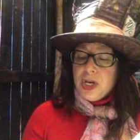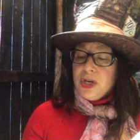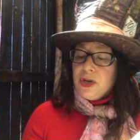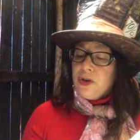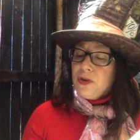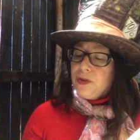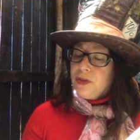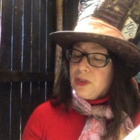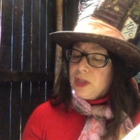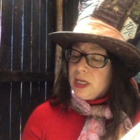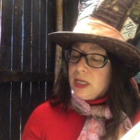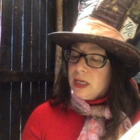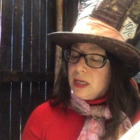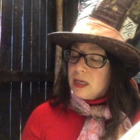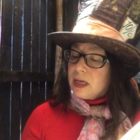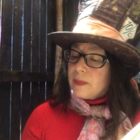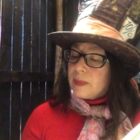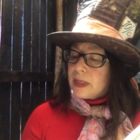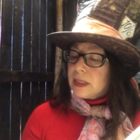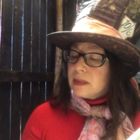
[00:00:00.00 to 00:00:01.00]
You're
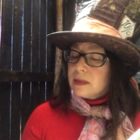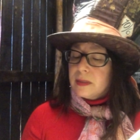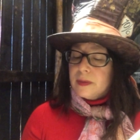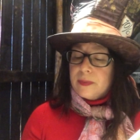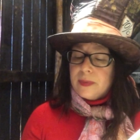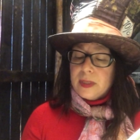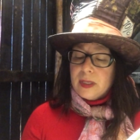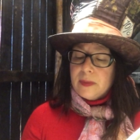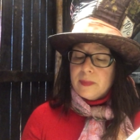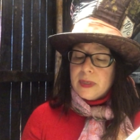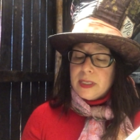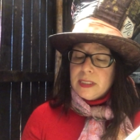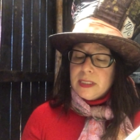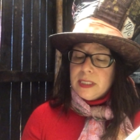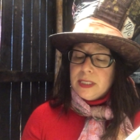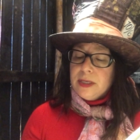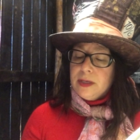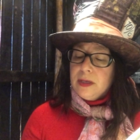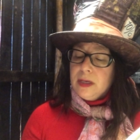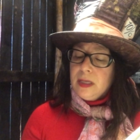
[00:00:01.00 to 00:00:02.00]
thinking about something, my
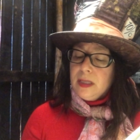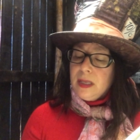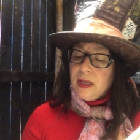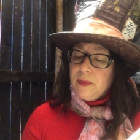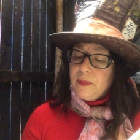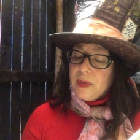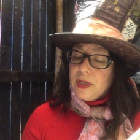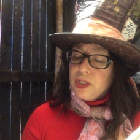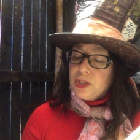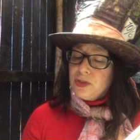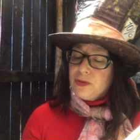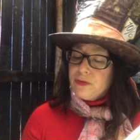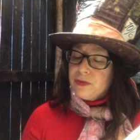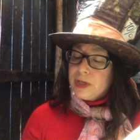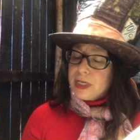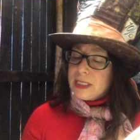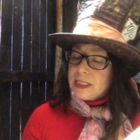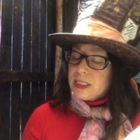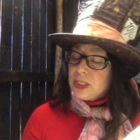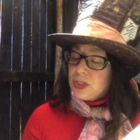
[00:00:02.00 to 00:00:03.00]
dear, and that makes you
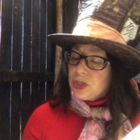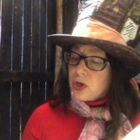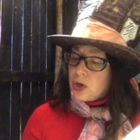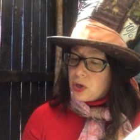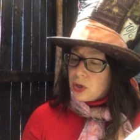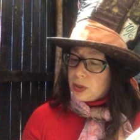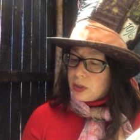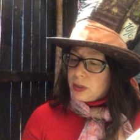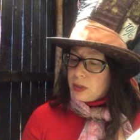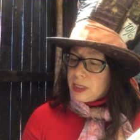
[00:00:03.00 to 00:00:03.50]
forget to talk.